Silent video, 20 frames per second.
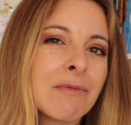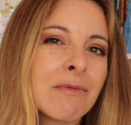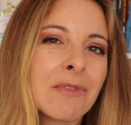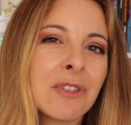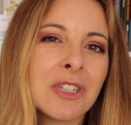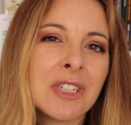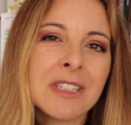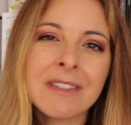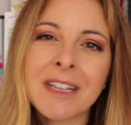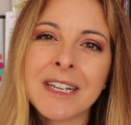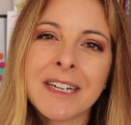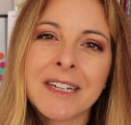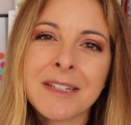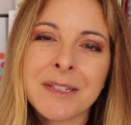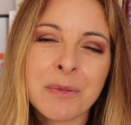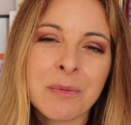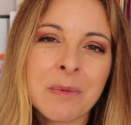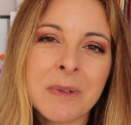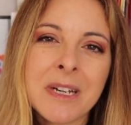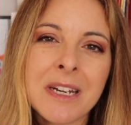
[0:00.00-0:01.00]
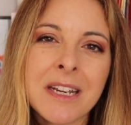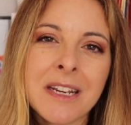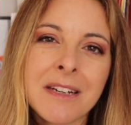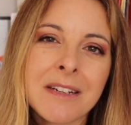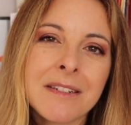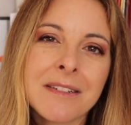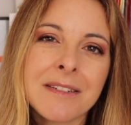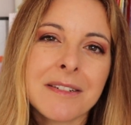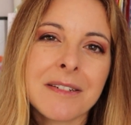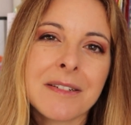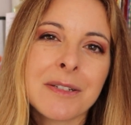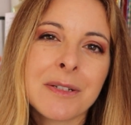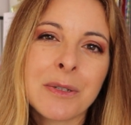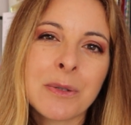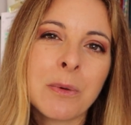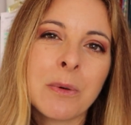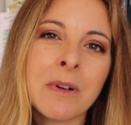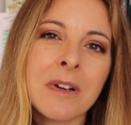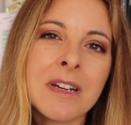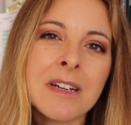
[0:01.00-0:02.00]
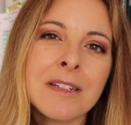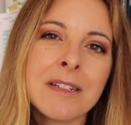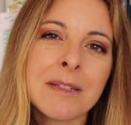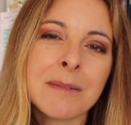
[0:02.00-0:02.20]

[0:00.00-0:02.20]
She likes reading stories